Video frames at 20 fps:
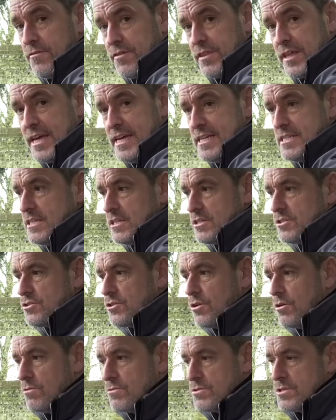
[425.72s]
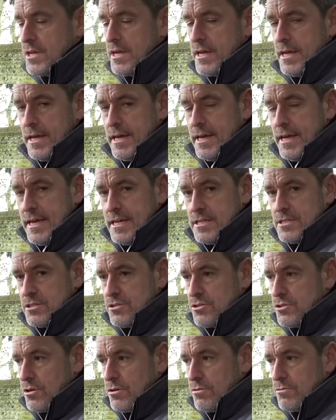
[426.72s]
for the heating controls is
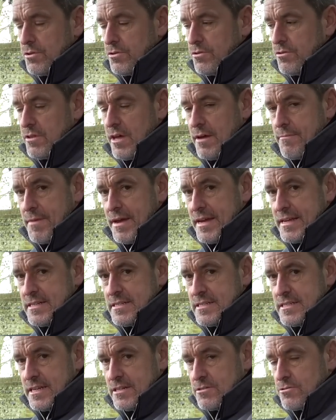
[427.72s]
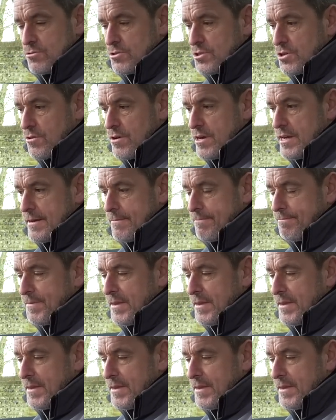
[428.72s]
controlled through that main central screen.